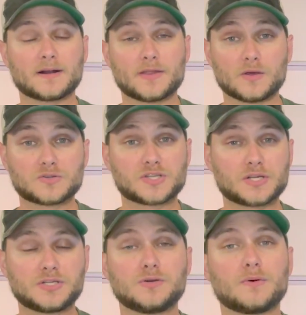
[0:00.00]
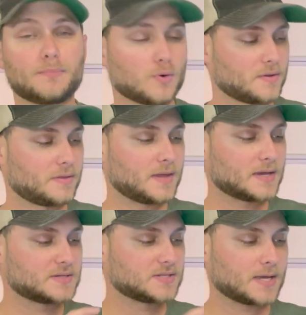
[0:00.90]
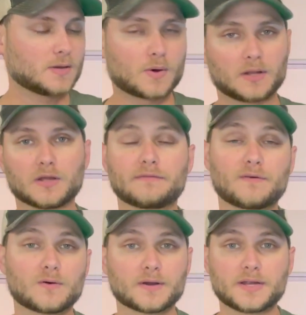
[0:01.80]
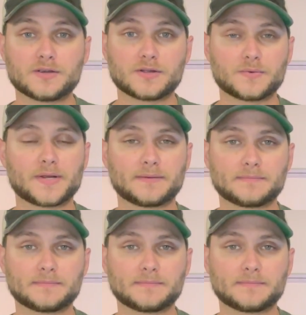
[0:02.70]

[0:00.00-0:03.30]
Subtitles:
and those are the 2 important things that you want to look for in your unit.